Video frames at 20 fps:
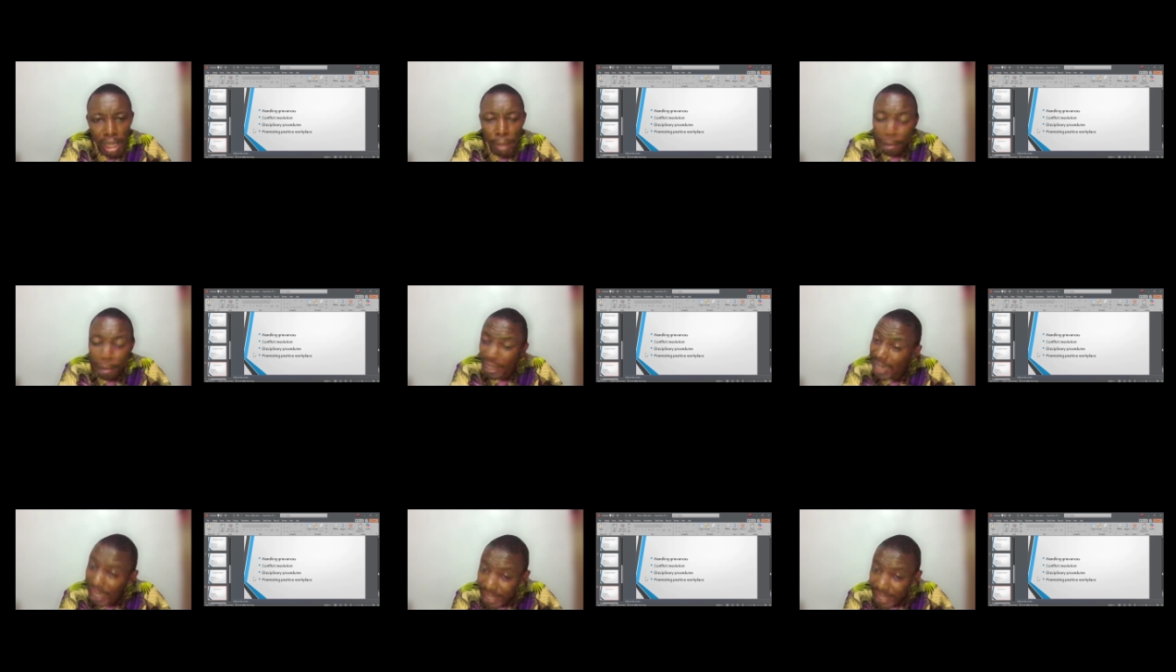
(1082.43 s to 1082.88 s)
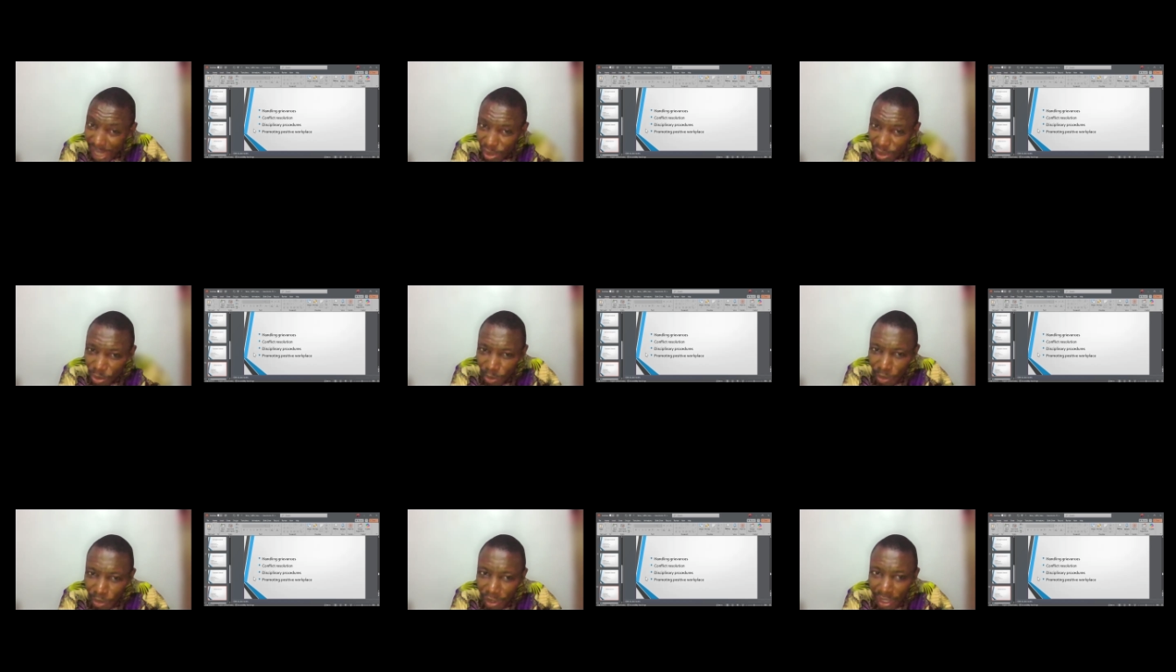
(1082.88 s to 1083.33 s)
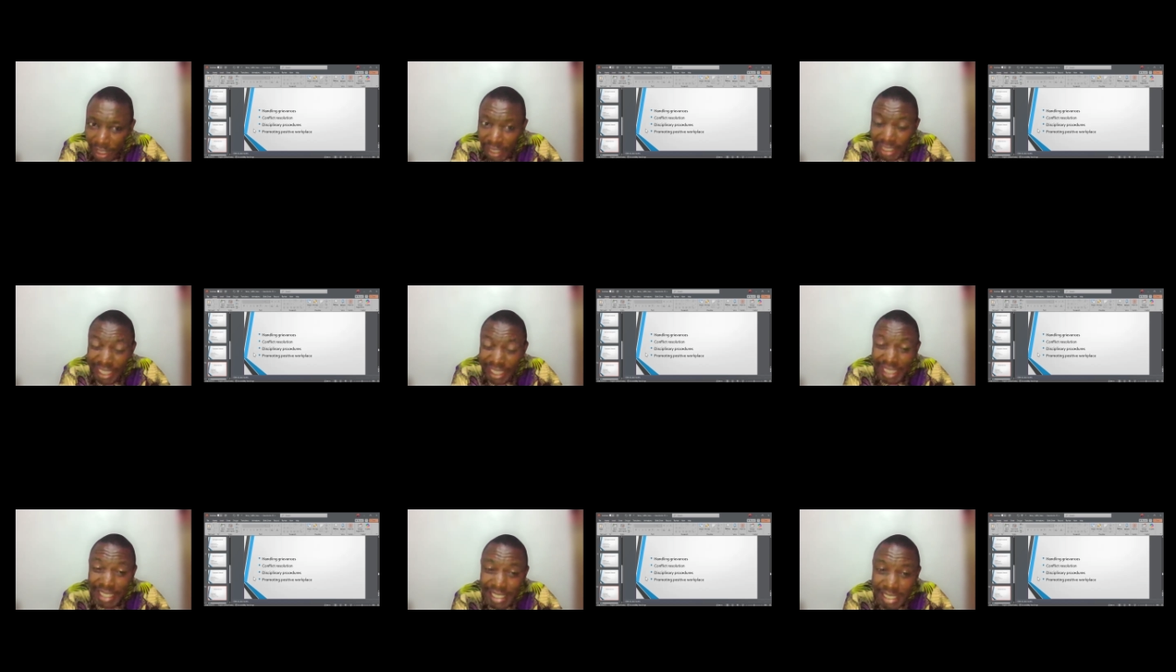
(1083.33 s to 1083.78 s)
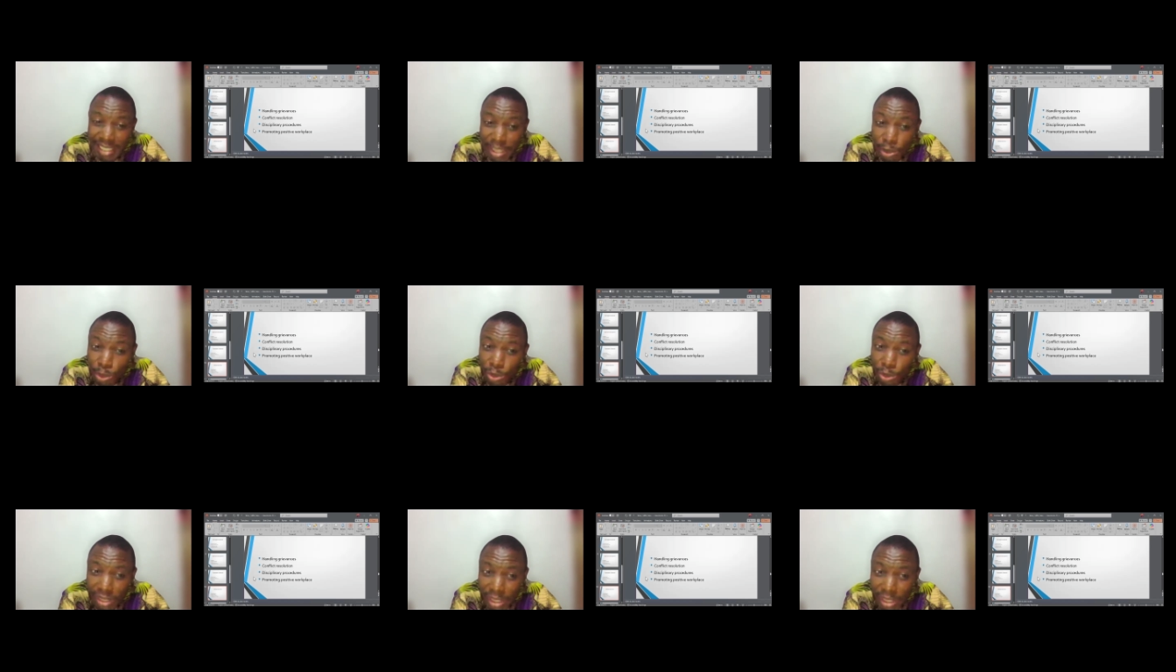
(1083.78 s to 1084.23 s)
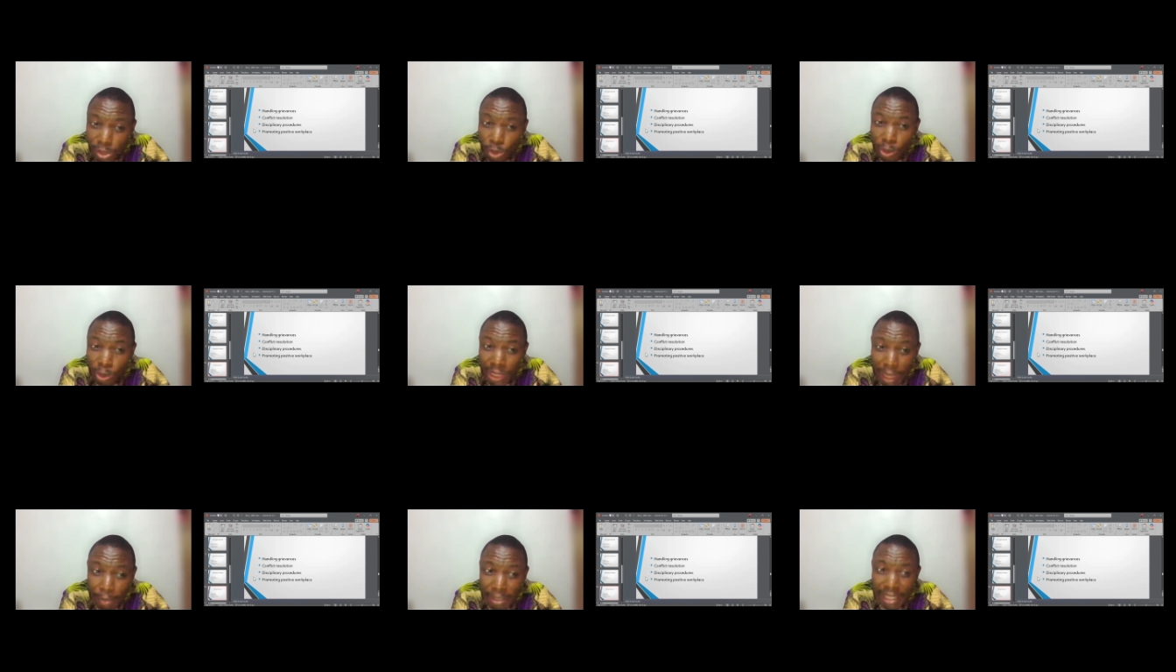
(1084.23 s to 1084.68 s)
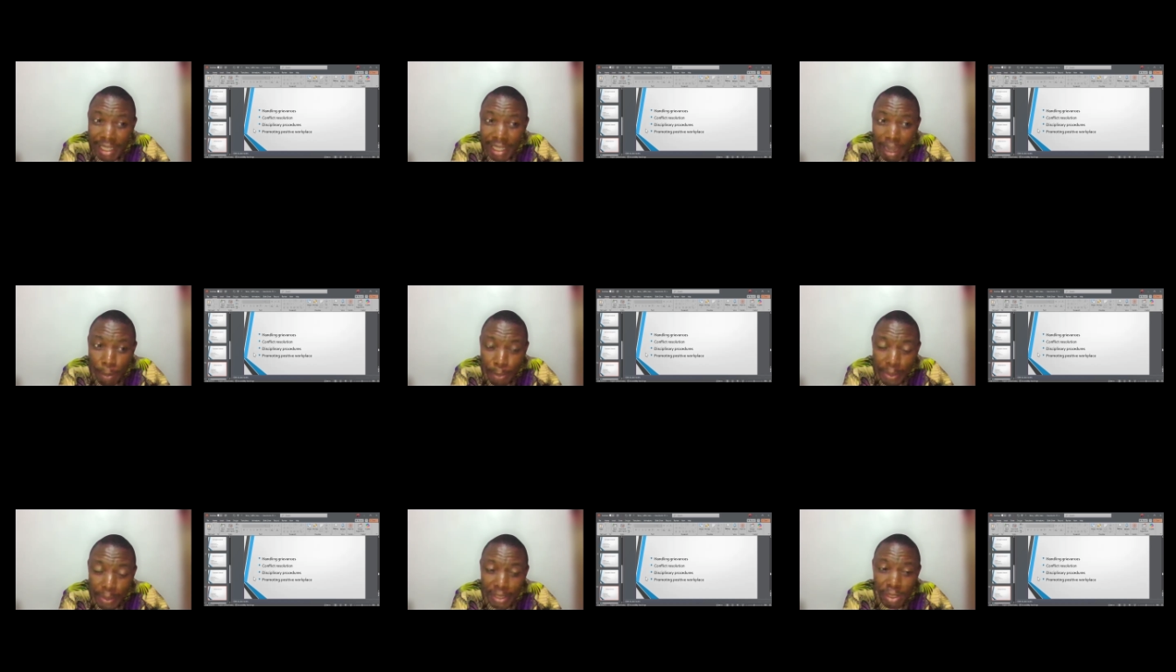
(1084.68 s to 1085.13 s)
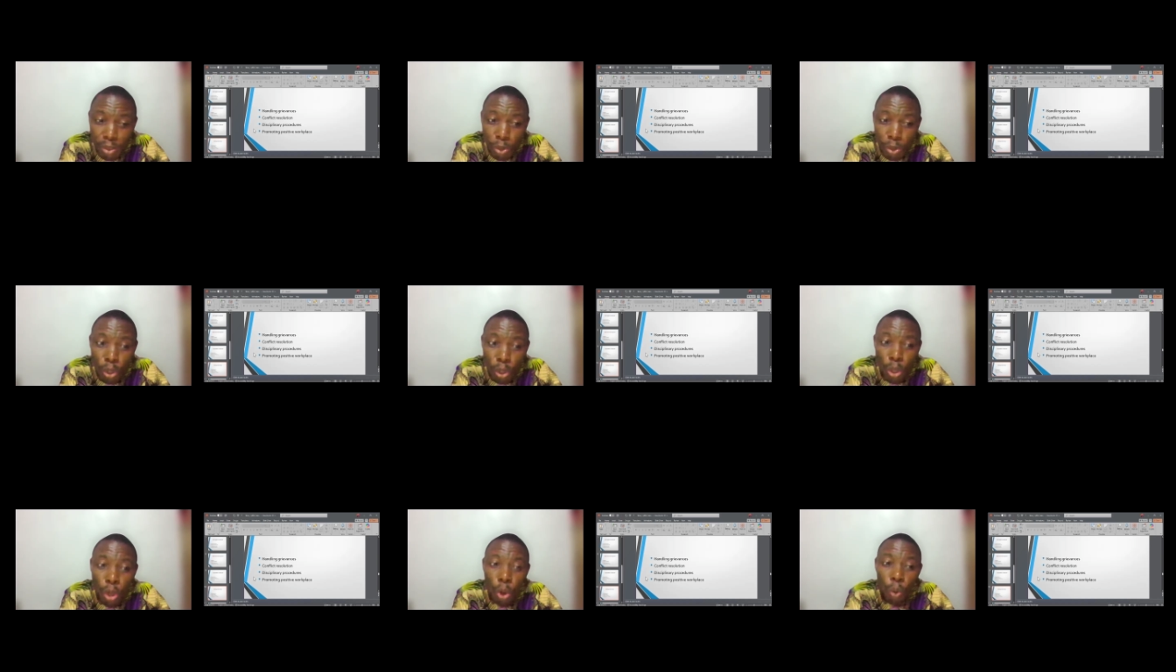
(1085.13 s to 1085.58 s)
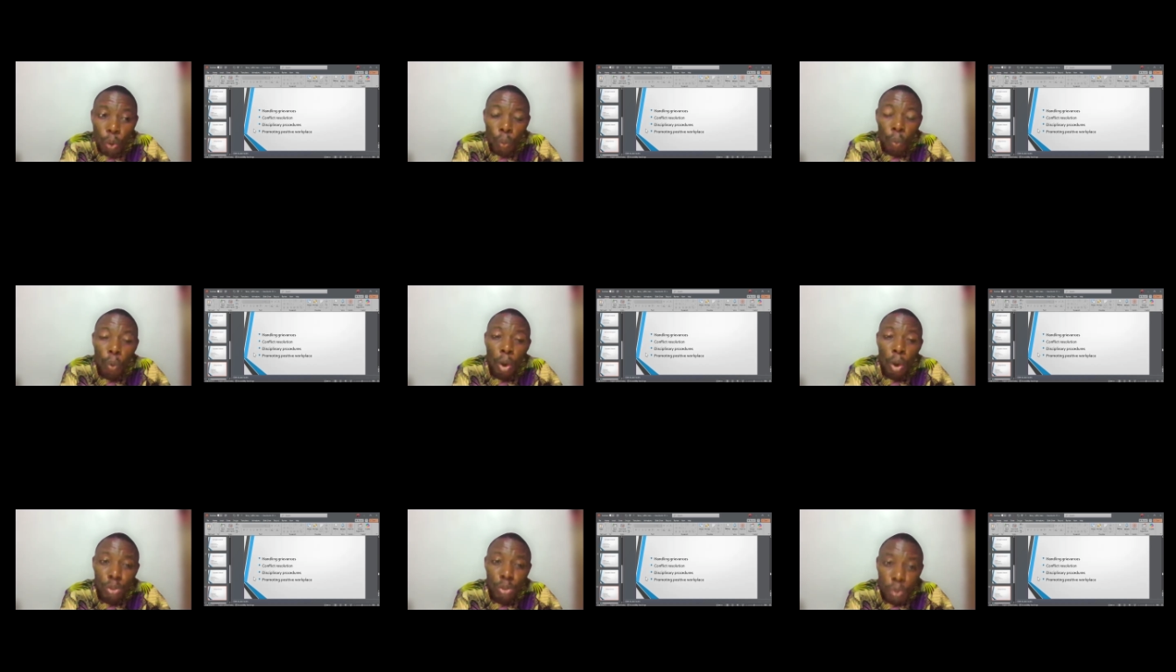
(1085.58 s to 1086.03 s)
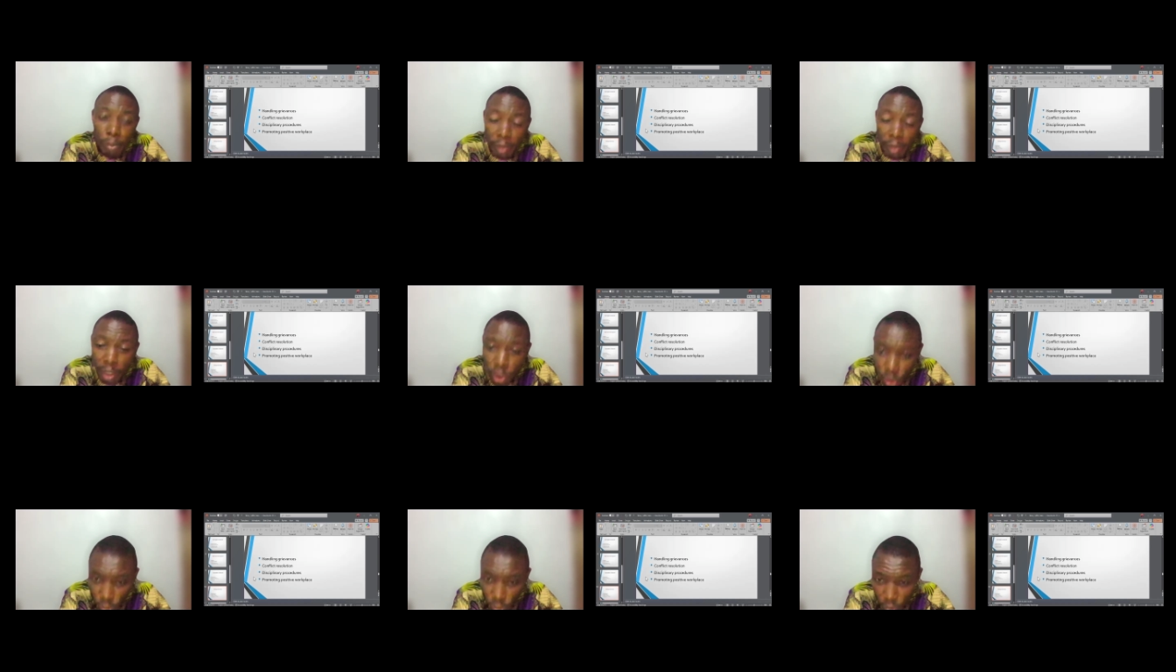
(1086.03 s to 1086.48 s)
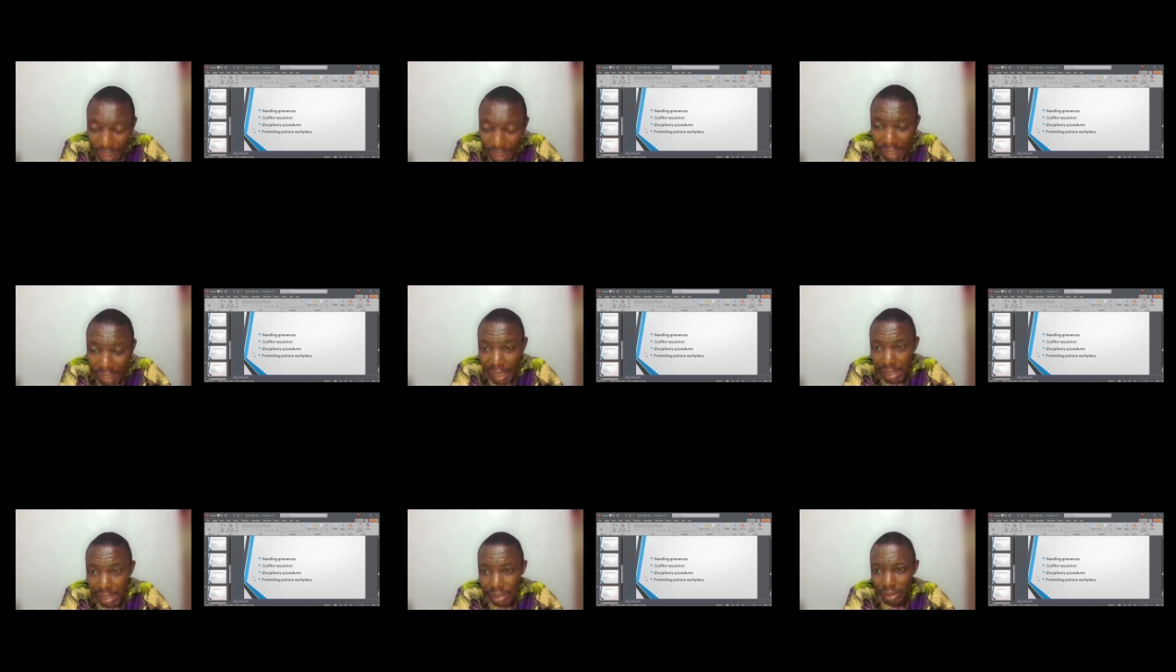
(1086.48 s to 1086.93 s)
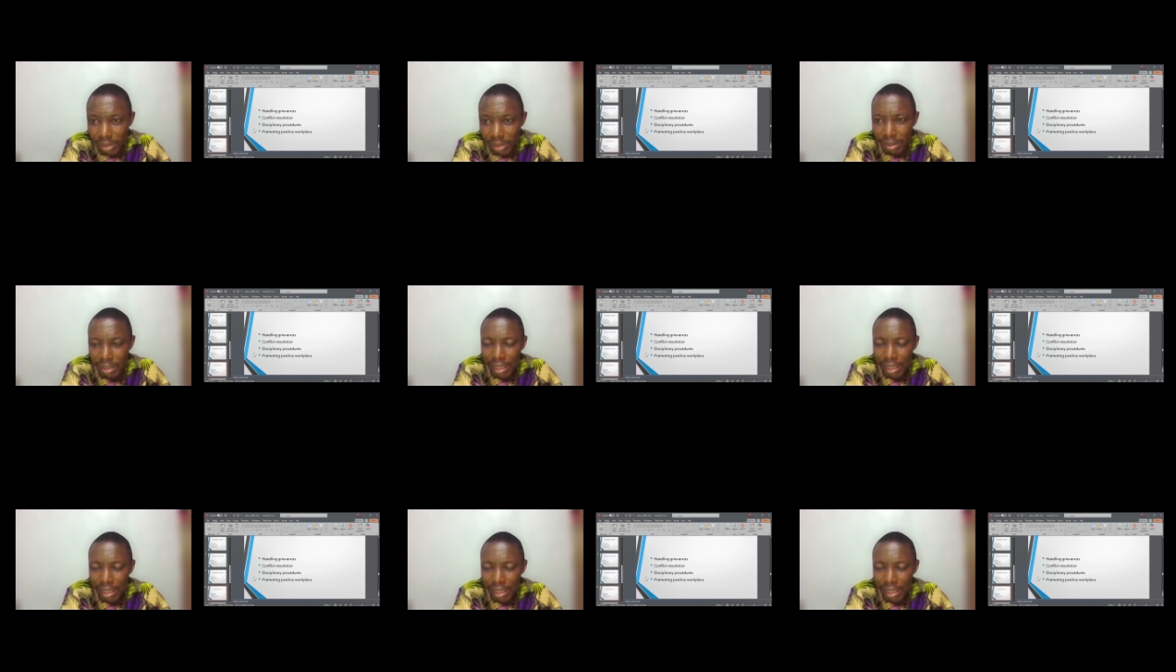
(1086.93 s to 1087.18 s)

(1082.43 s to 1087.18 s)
But I tell you, the reason you see to terminate that person will also make you to regret.